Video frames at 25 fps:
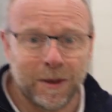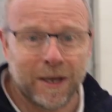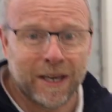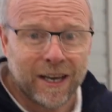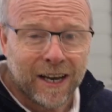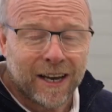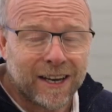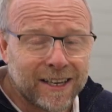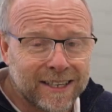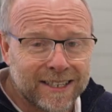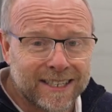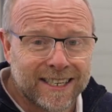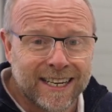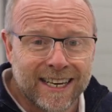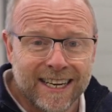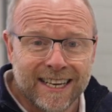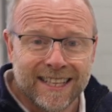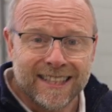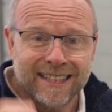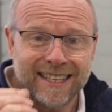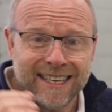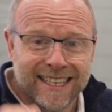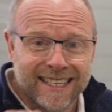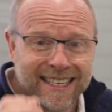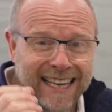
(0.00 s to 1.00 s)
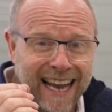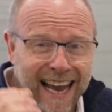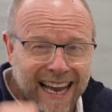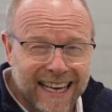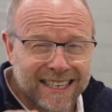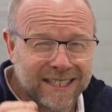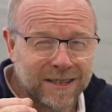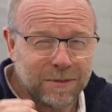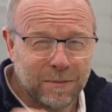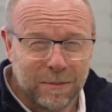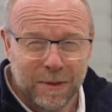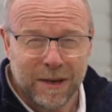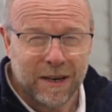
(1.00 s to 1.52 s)
because this
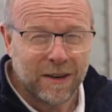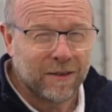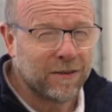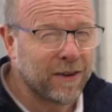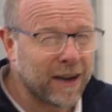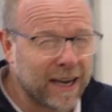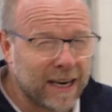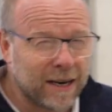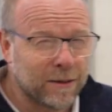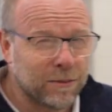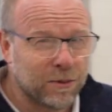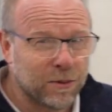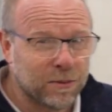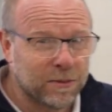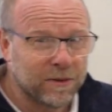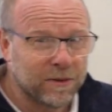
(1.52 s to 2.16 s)
hasn't been available